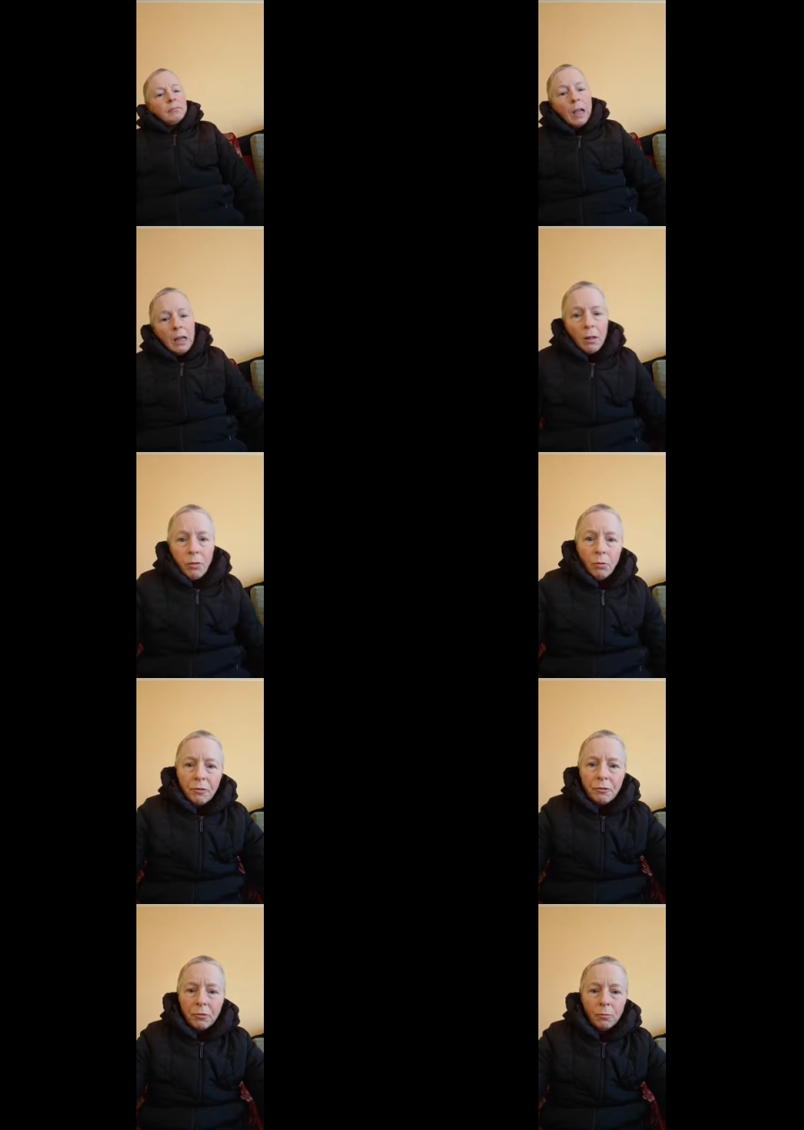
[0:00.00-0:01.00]
And I
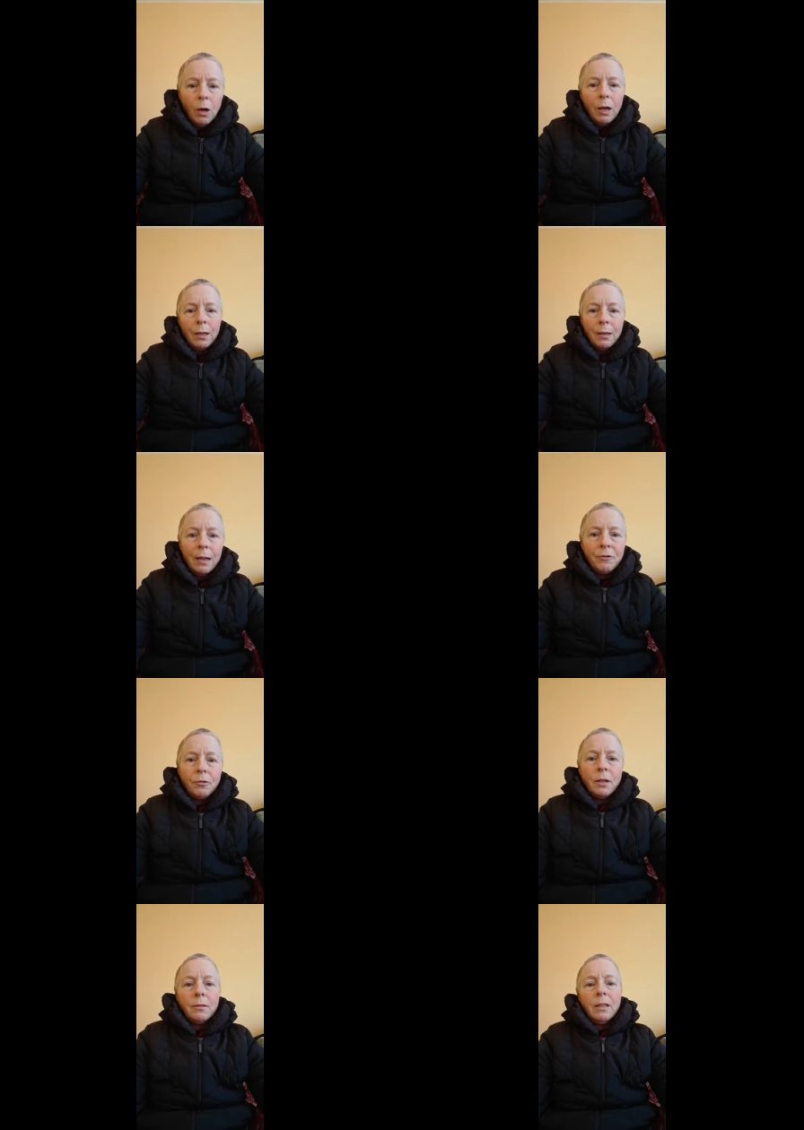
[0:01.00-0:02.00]
thought for a while,
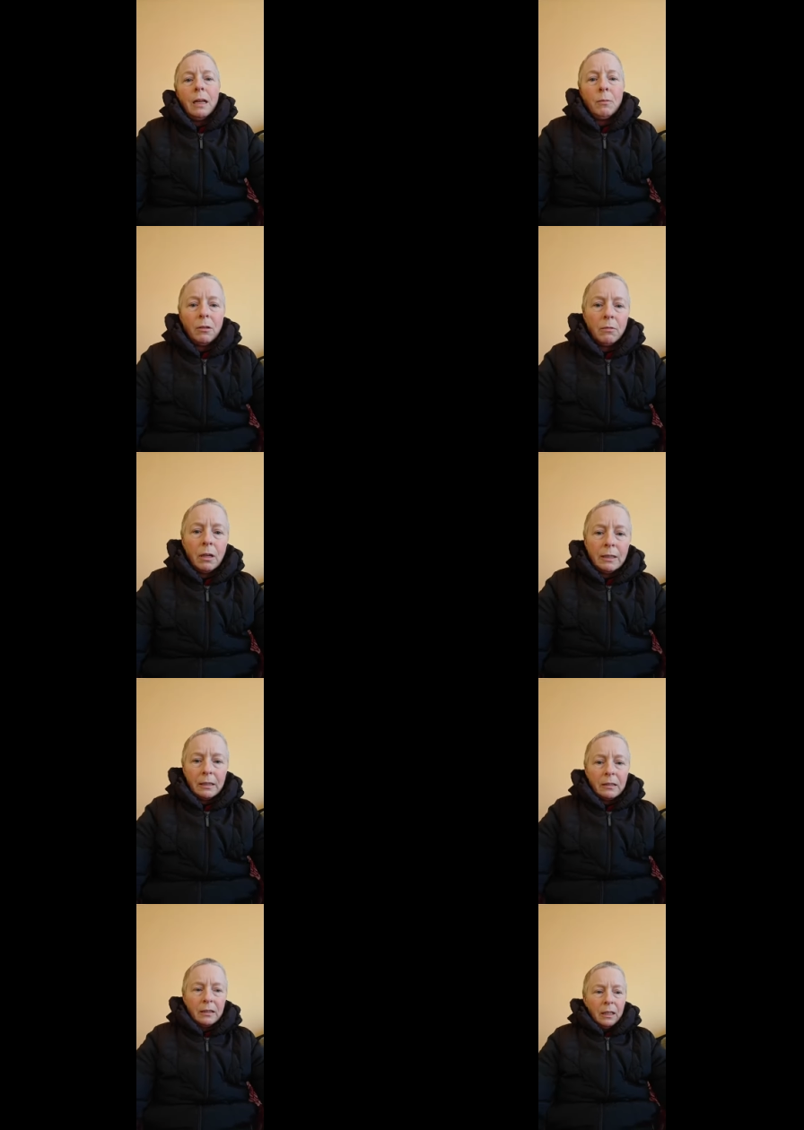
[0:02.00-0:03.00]
after I'd done my
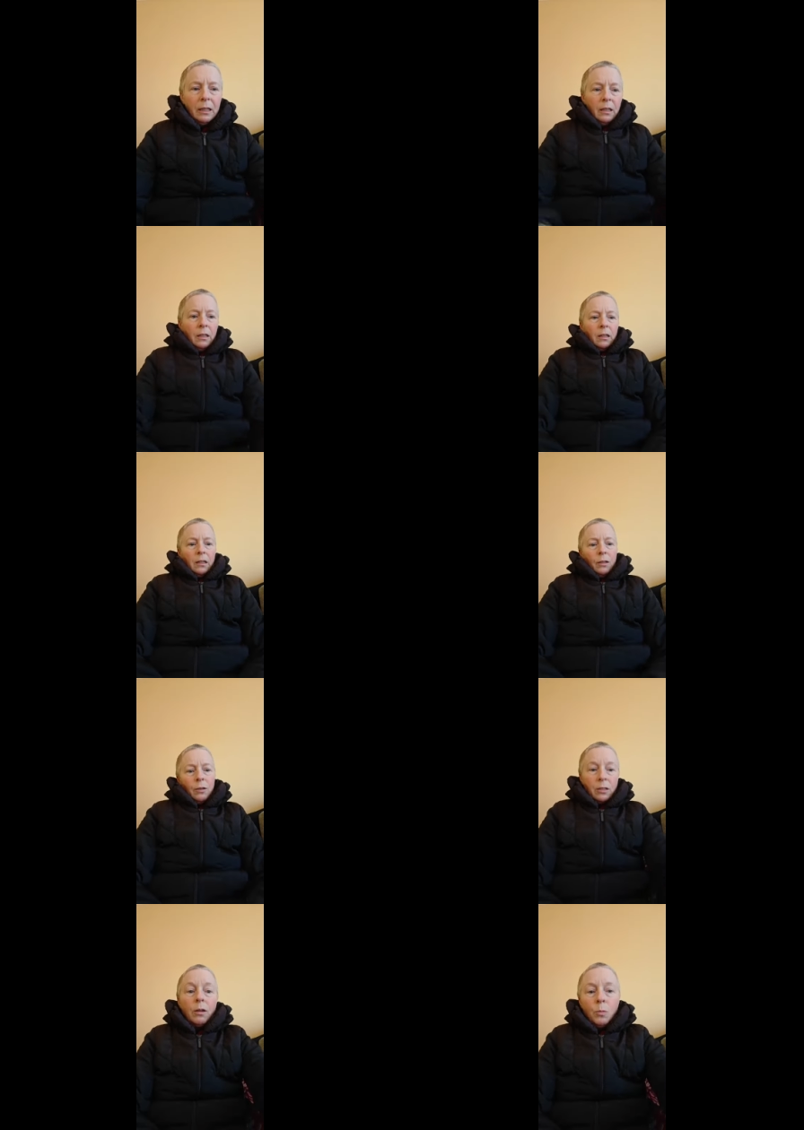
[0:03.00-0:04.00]
writing,
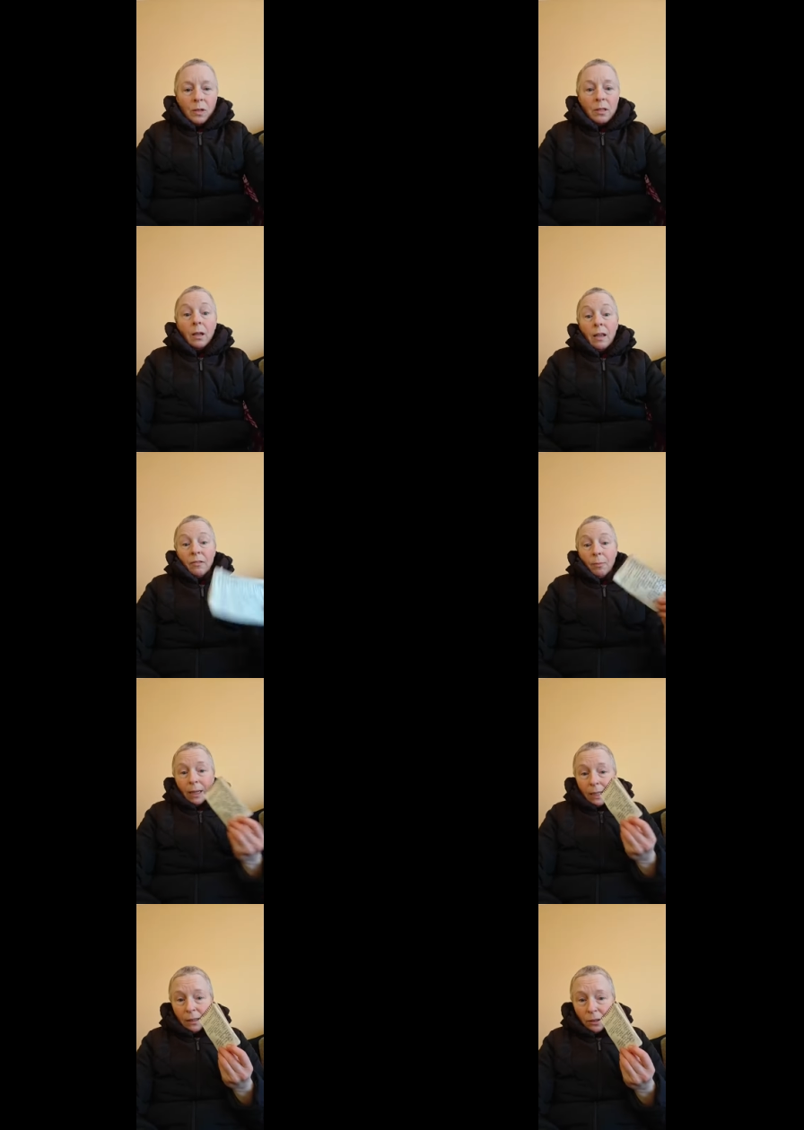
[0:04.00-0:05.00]
because I have to
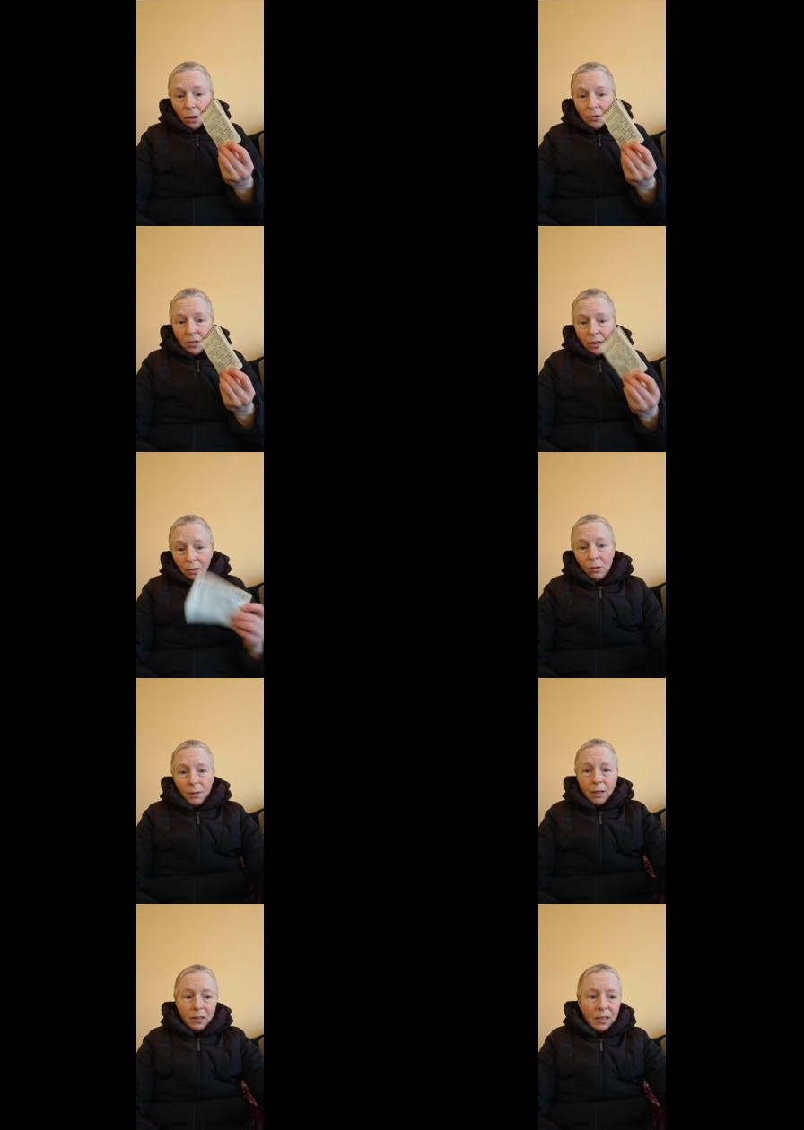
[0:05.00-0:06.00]
make little notes to think, what am
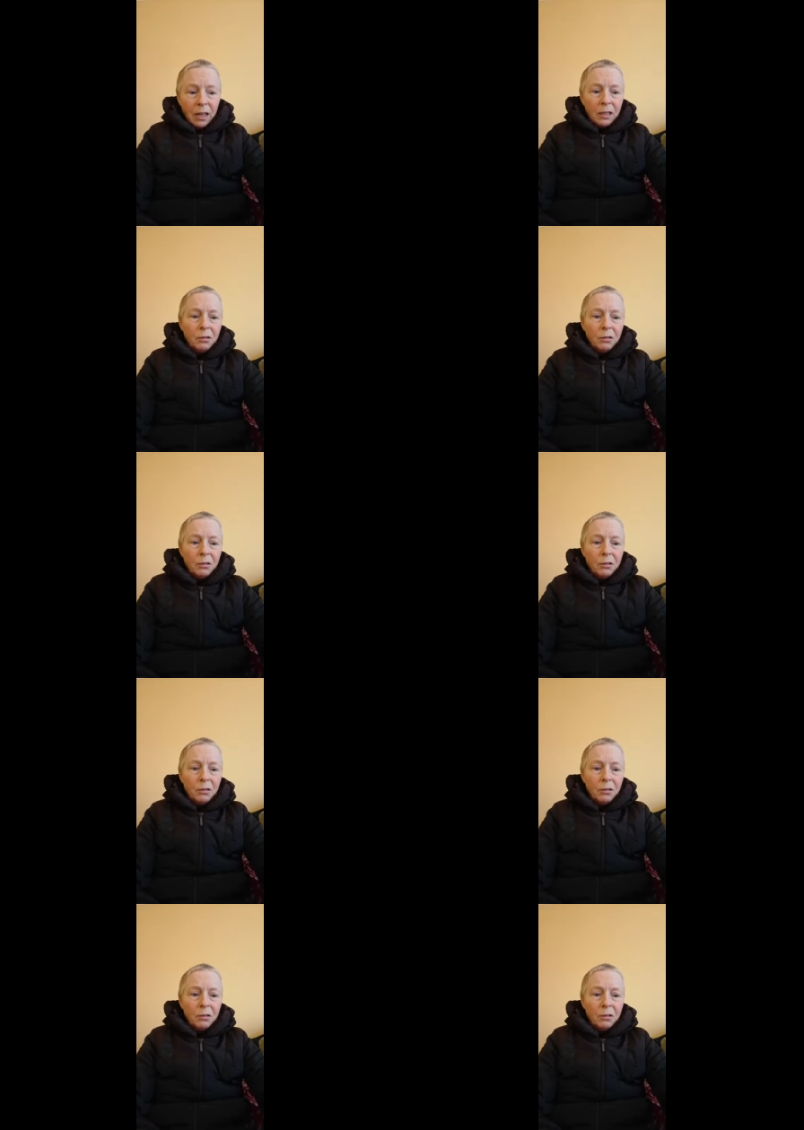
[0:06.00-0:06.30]
I going to tell